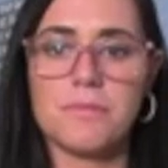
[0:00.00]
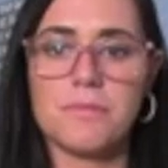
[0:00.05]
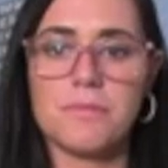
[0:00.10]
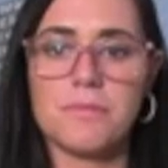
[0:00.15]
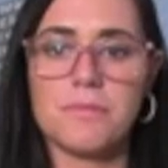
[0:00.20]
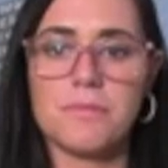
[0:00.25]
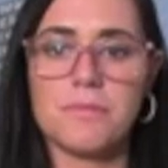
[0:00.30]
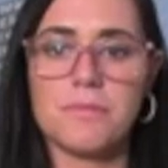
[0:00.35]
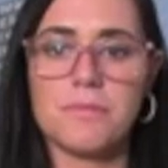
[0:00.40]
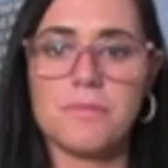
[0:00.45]

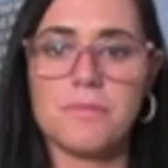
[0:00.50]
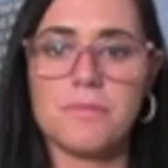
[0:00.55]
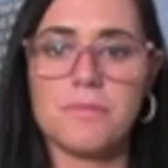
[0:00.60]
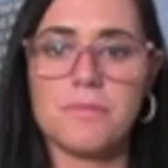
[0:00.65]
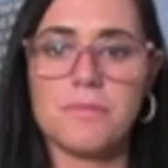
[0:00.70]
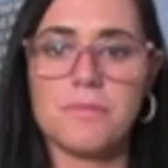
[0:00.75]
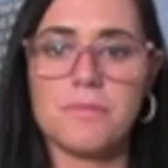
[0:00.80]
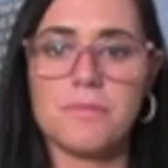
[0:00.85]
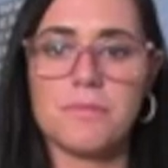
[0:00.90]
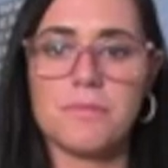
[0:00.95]

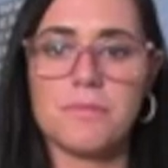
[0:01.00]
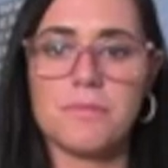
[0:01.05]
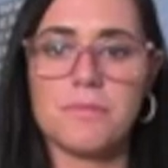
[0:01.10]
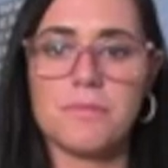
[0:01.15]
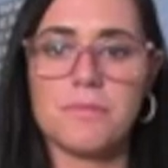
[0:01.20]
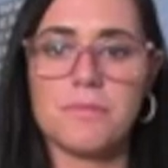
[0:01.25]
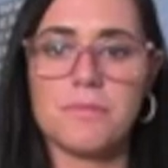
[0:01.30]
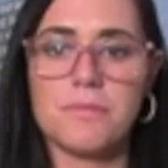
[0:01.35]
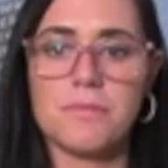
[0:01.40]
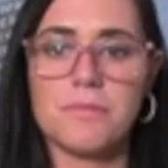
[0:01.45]

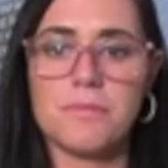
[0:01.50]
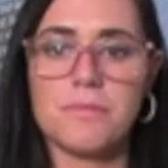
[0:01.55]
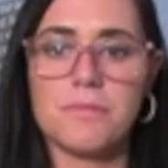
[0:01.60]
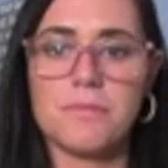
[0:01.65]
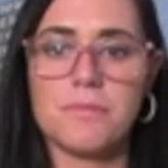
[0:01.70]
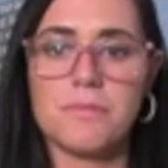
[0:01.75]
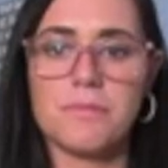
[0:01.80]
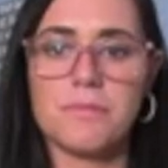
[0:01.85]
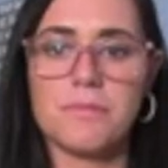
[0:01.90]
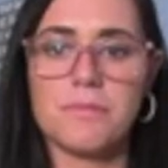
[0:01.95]

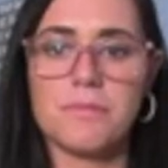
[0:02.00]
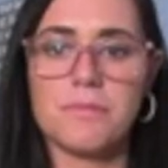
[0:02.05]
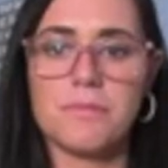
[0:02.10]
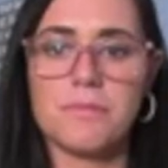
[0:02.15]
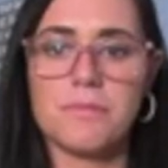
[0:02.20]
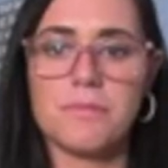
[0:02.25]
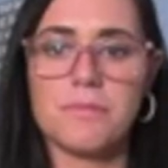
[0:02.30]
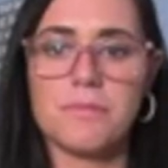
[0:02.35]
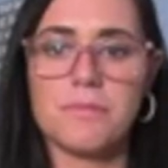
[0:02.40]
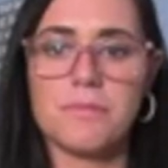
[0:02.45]

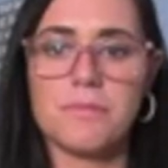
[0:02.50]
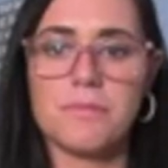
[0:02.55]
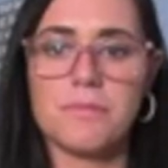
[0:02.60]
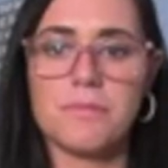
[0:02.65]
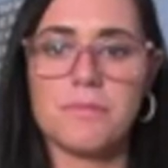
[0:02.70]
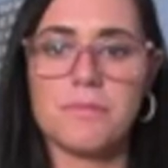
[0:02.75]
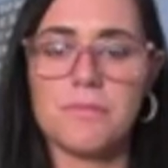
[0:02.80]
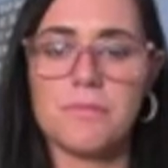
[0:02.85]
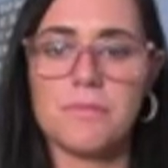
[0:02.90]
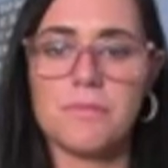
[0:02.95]

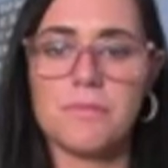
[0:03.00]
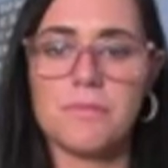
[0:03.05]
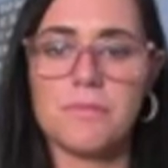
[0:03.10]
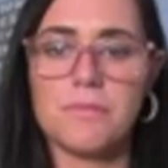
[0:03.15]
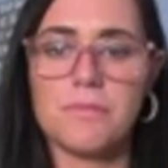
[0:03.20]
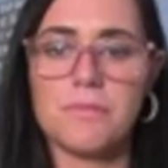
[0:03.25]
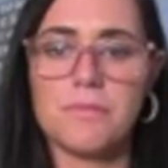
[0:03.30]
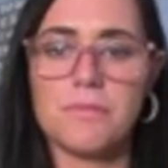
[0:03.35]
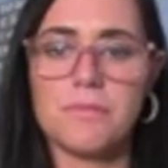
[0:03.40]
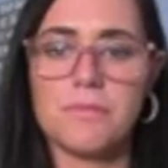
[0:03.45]

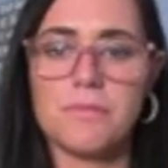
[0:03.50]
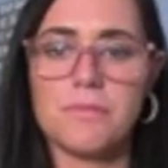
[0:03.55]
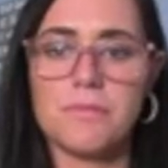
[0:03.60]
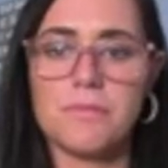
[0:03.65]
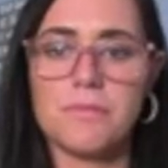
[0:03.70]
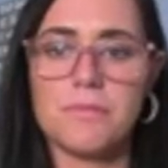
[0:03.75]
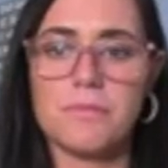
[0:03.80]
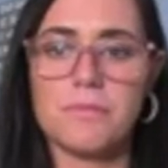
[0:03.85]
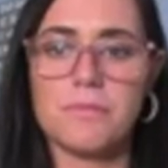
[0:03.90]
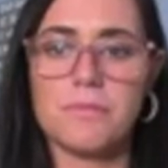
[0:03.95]

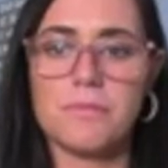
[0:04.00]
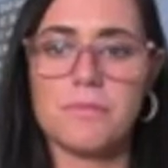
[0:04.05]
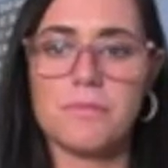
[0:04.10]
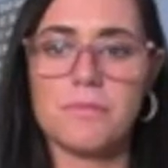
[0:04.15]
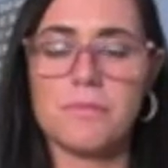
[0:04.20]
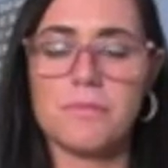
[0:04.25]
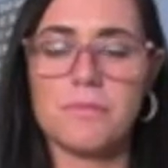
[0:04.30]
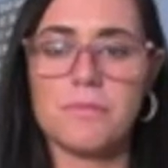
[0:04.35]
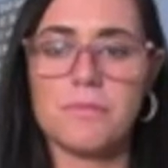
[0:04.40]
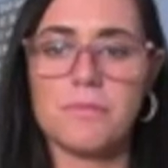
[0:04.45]

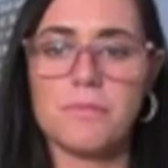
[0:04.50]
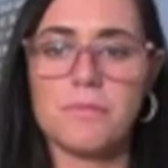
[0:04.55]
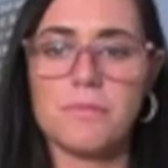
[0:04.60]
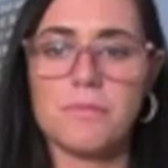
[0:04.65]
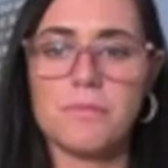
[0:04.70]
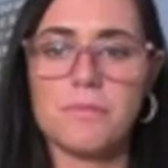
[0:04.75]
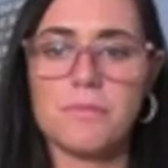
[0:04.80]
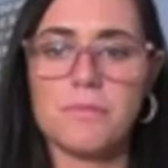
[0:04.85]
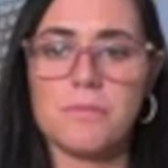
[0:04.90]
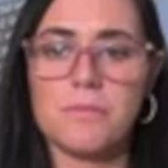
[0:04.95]

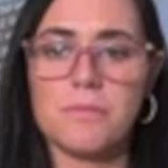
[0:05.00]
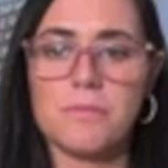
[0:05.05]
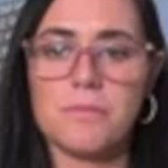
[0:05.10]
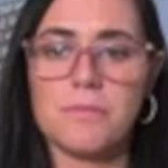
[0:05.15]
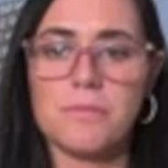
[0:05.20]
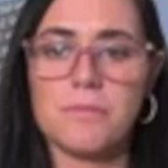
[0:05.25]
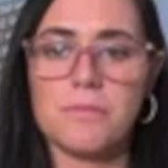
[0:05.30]
(not speaking)